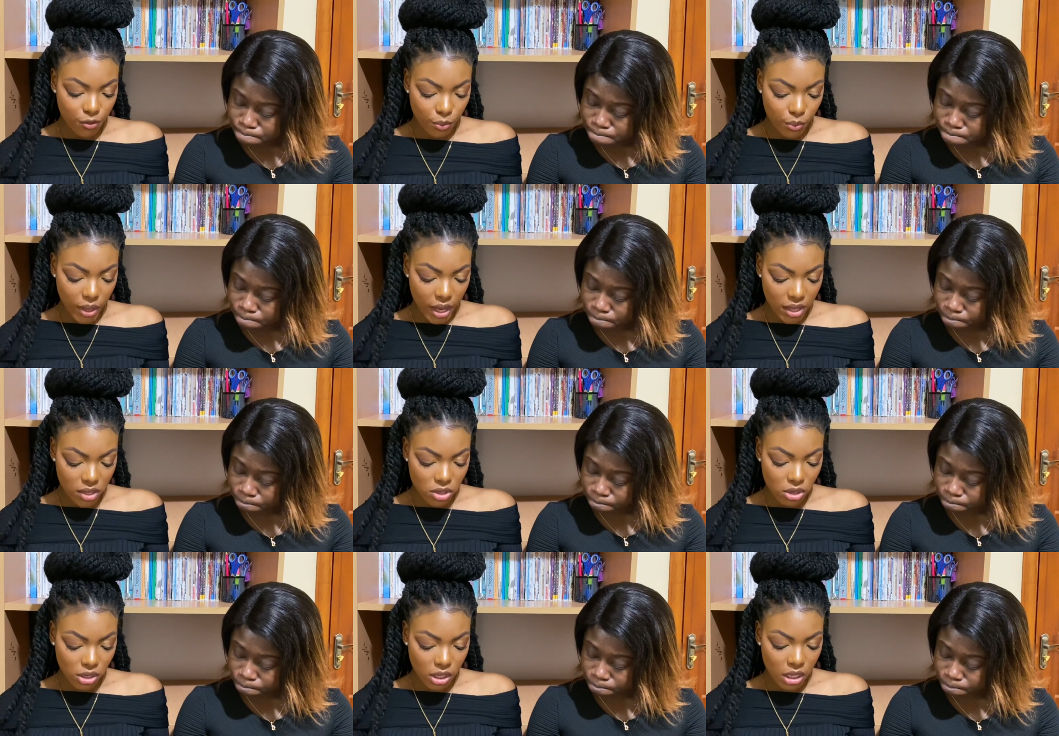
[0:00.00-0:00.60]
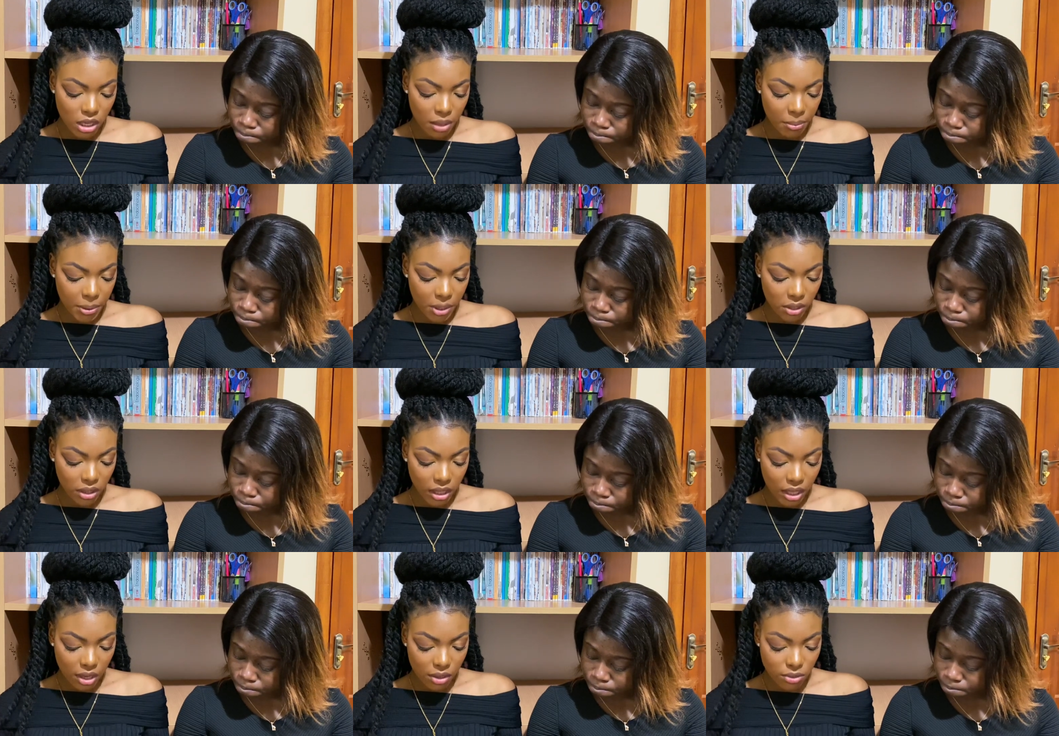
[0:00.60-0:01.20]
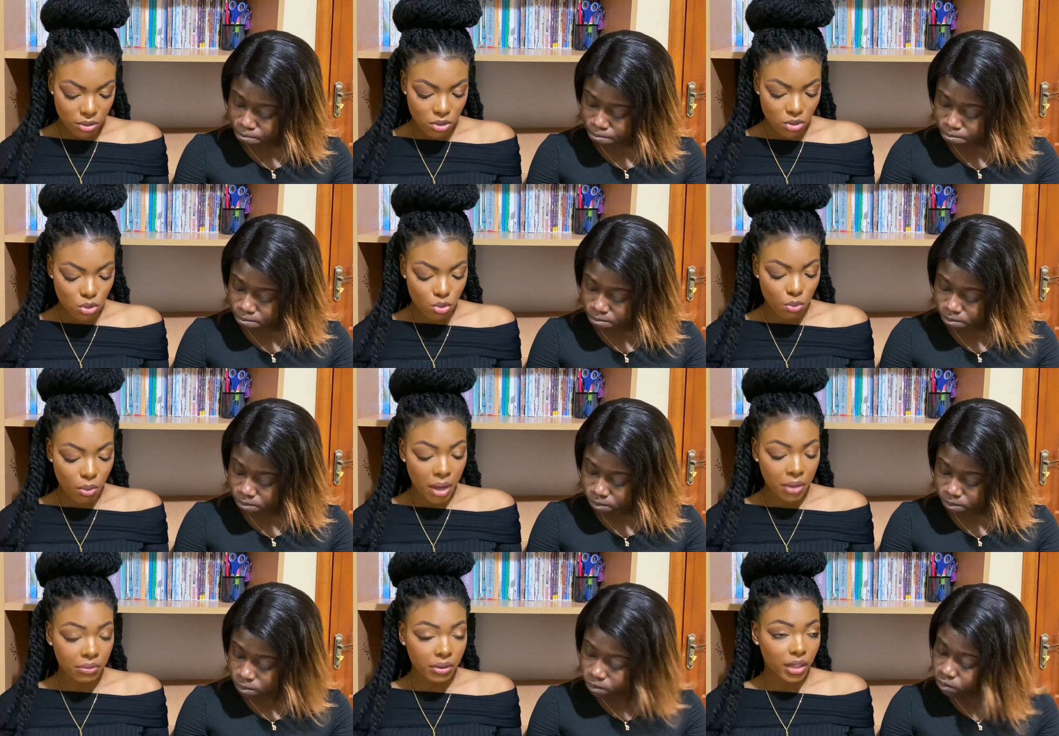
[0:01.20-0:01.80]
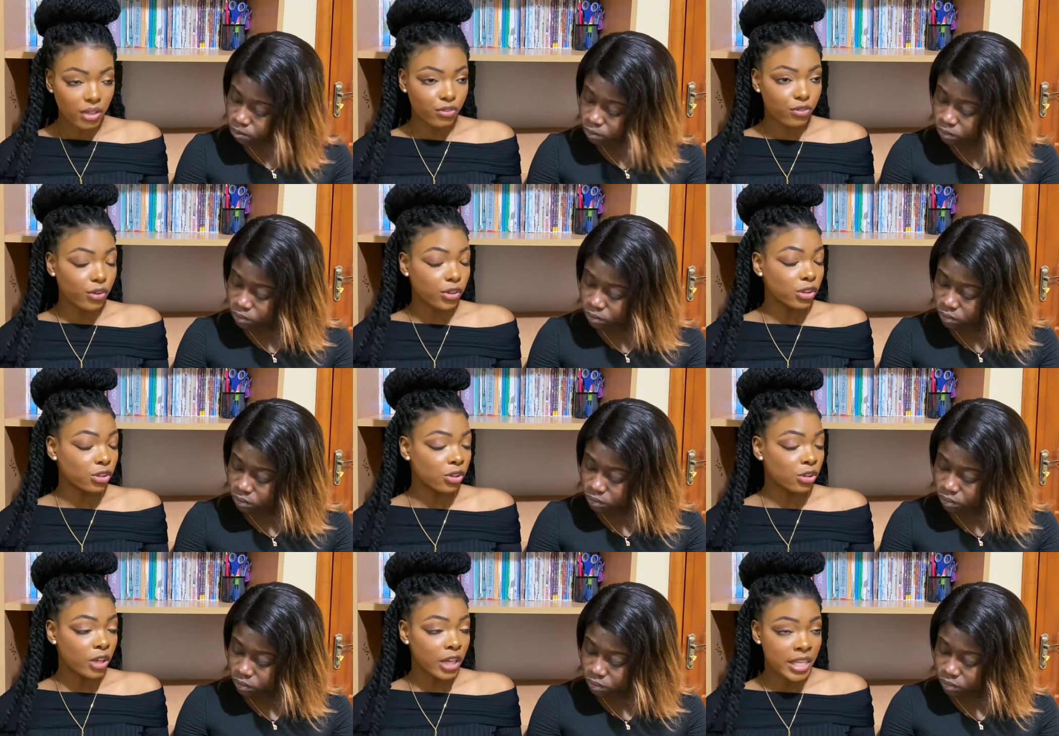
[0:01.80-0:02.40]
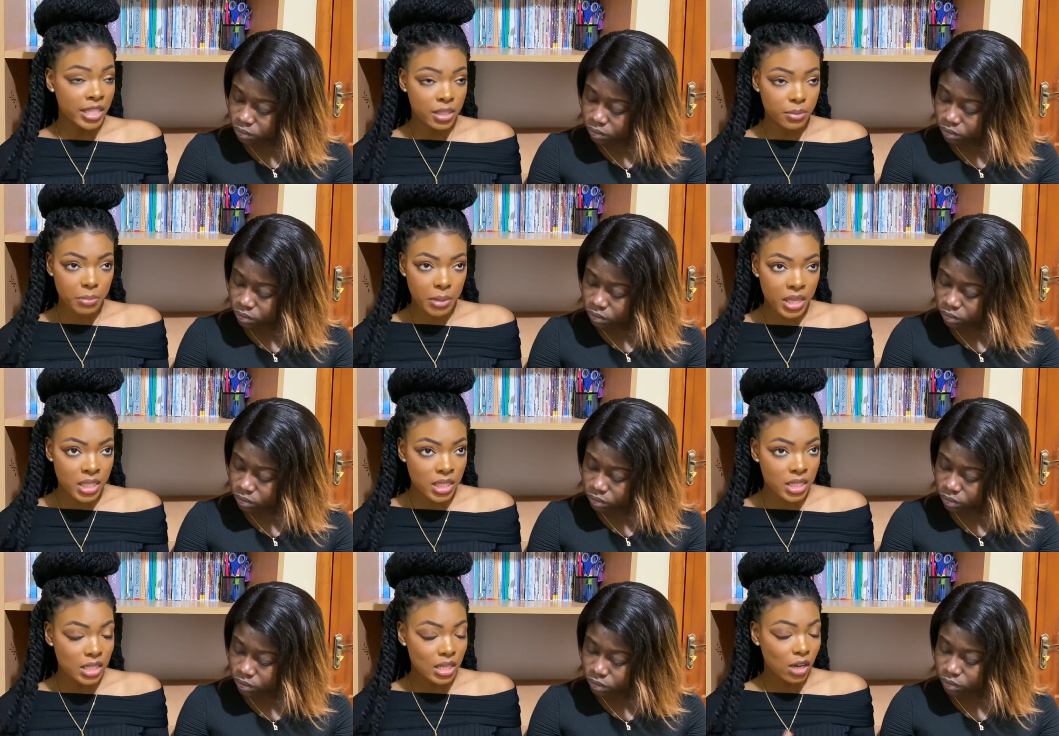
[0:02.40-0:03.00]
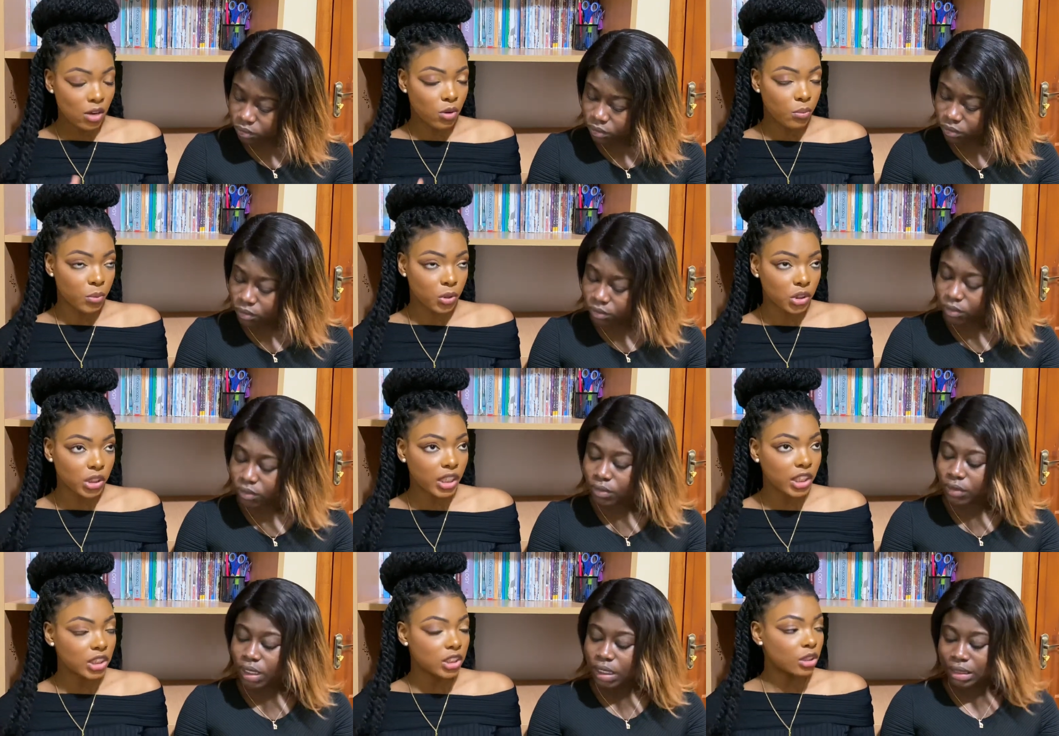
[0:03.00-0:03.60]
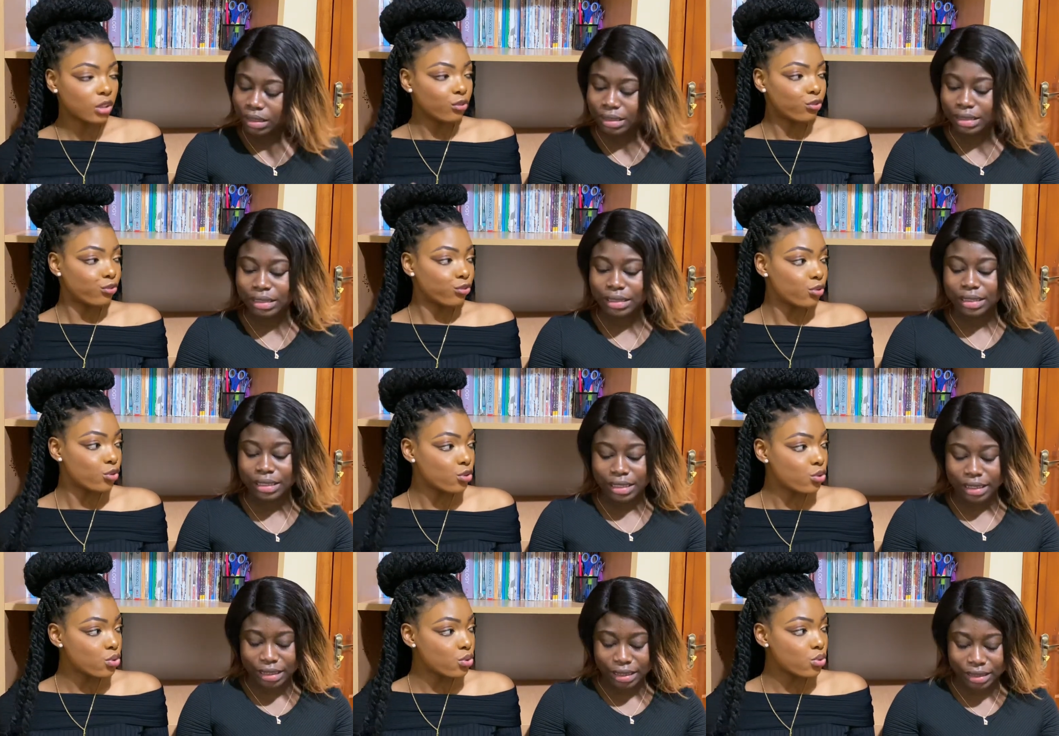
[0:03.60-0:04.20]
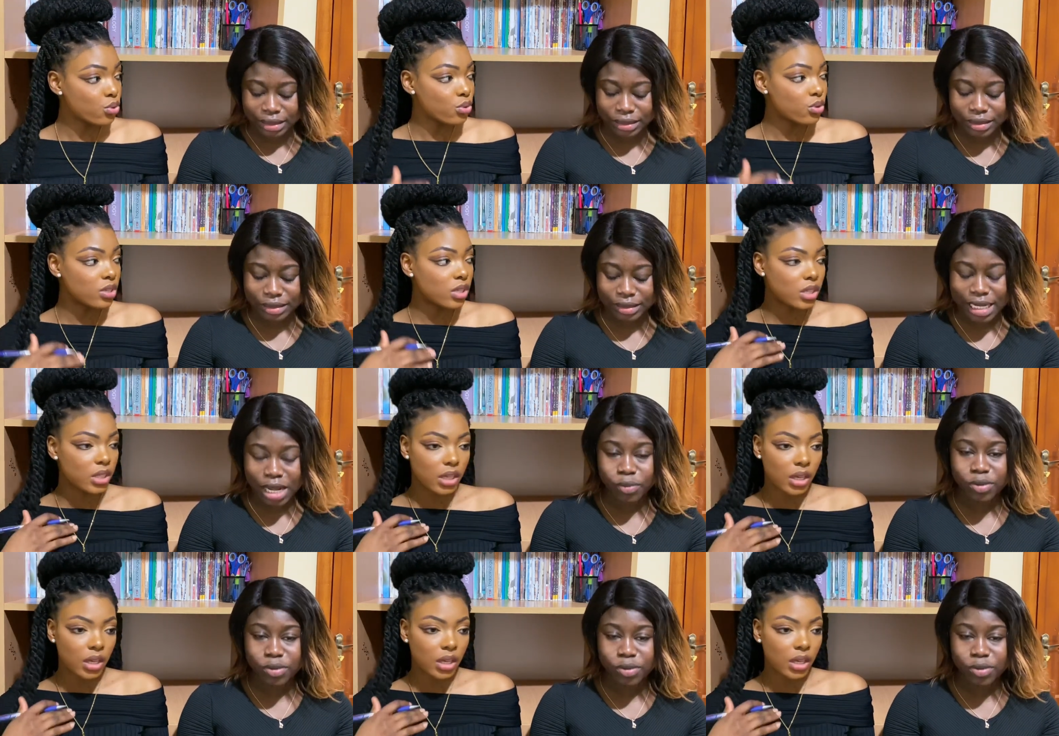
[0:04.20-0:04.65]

Speaker 1: we are talking about thousand two hundred for your expenses, accommodation, yeah. food. That